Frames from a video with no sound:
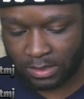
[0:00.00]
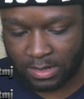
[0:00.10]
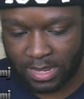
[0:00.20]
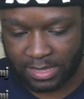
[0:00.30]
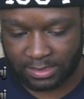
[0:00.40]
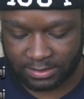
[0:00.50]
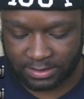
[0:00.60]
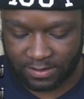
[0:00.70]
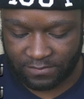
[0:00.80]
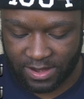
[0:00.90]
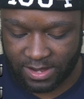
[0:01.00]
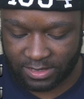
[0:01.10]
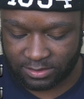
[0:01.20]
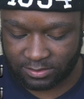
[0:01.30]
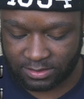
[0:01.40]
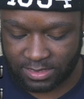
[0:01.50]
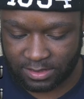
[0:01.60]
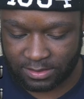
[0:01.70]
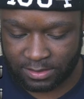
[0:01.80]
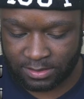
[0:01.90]
And this is our financial
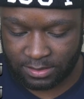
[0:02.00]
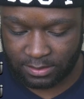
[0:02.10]
sector.